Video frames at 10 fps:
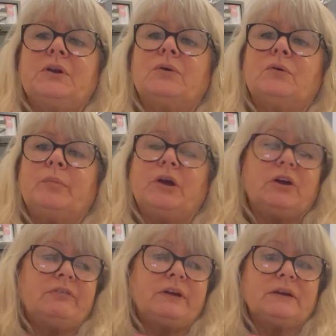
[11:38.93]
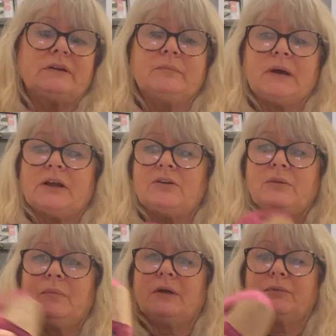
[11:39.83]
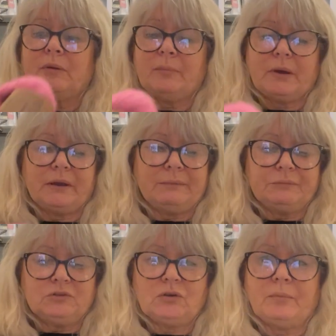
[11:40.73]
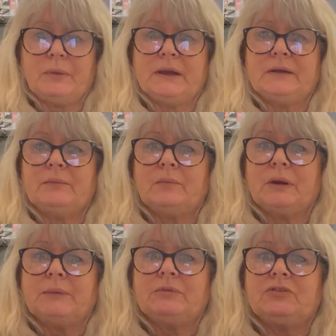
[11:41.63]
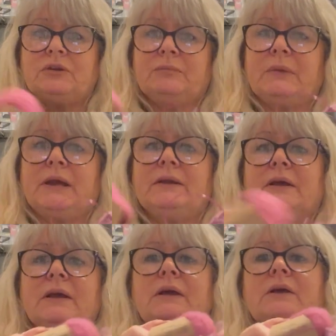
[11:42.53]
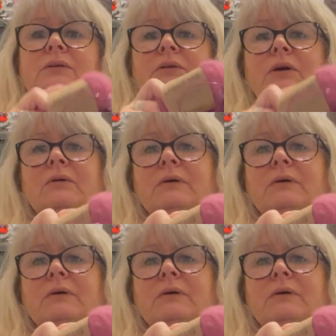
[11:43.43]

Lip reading: it all perfect and match, you might as well buy shop made, don't we? Machine made. So